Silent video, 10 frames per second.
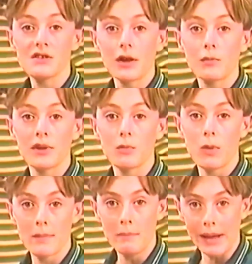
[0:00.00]
Let's start with
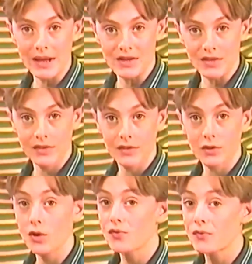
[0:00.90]
web pages.
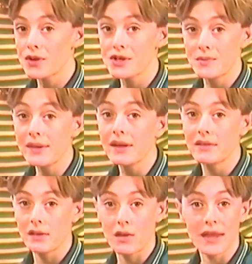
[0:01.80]
So first you need
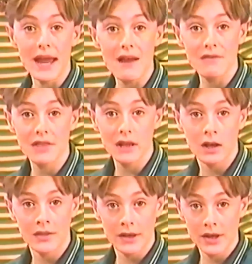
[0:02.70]
to know that everything
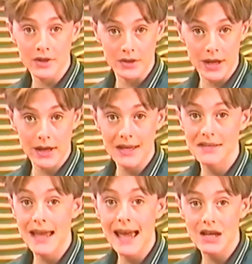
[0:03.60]
on the internet has
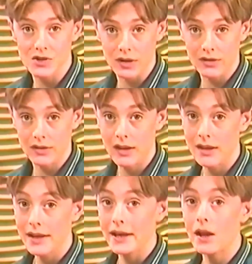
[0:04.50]
an address,
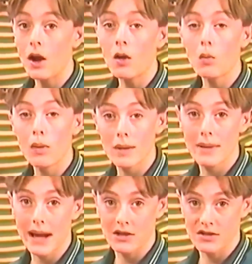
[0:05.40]
and all
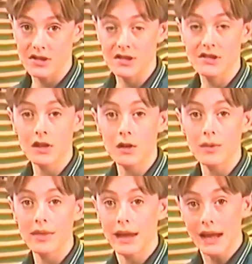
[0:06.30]
web addresses start
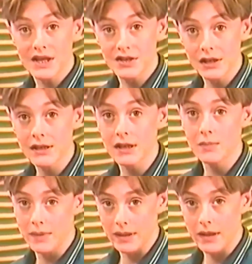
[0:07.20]
with
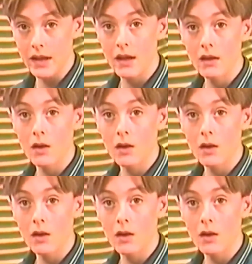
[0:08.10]
http://.